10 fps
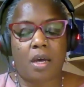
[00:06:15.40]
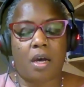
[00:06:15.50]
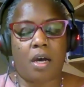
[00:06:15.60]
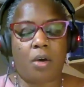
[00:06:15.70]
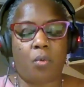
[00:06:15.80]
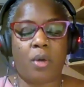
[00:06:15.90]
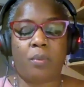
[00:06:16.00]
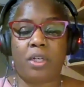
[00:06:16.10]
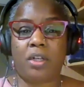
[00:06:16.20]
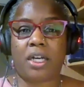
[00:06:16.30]

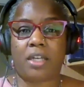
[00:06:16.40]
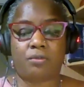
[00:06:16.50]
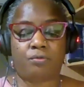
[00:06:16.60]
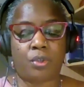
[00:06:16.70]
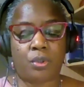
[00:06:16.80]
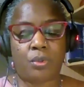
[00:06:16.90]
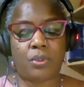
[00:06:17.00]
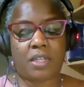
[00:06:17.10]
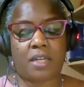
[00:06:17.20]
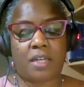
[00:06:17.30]
When we look at
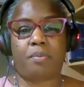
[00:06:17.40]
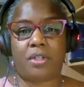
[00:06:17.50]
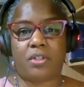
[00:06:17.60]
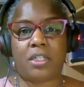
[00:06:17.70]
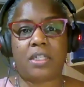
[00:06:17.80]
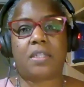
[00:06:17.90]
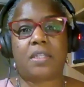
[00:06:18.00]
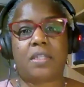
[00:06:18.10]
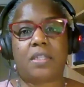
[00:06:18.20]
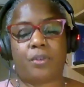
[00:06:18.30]
roads and bridges,
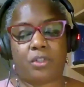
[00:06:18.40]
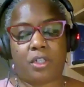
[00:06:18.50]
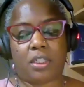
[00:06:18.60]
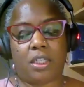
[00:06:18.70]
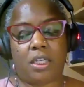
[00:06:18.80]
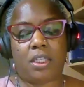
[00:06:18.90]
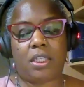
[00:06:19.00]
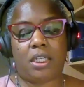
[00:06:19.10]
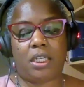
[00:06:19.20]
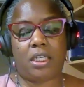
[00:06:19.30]
unfortunately,
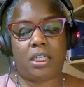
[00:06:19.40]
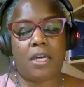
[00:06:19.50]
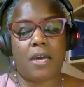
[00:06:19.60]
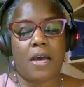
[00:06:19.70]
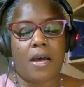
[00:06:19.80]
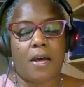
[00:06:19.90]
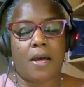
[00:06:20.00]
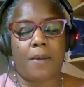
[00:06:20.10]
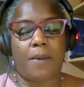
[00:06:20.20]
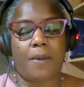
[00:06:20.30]
the
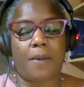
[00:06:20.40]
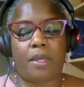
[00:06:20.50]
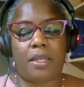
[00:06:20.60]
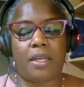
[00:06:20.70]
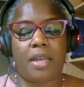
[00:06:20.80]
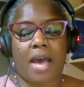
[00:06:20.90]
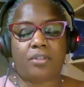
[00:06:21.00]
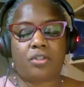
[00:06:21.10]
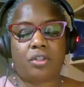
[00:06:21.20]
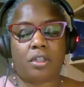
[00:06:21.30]

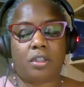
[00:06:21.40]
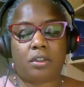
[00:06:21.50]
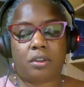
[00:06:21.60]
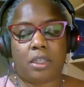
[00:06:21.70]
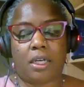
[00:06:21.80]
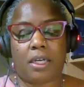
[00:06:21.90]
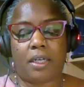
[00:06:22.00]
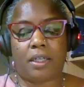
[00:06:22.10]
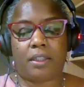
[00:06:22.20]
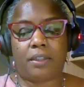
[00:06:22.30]
national
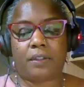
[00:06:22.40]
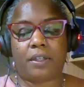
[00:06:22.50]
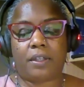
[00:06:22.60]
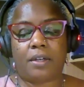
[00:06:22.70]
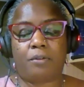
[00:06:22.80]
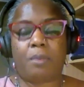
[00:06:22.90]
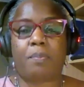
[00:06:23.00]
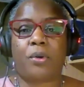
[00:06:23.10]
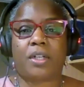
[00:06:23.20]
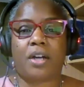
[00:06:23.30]

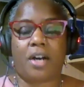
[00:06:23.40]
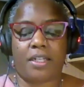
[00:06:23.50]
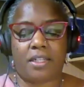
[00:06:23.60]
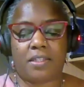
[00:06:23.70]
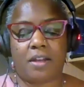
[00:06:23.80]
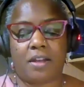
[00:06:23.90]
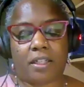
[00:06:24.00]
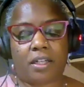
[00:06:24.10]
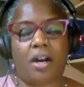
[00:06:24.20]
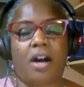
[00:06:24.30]
report card does
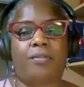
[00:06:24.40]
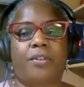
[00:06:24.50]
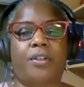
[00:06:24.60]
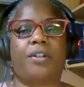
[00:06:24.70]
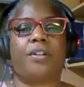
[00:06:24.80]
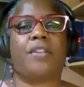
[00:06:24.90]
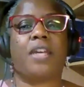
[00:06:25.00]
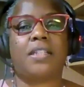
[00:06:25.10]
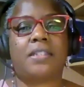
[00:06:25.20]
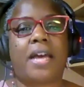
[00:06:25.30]
not cover
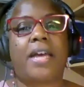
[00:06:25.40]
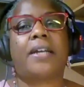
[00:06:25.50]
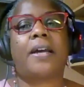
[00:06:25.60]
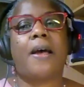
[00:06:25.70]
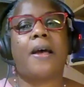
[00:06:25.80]
things like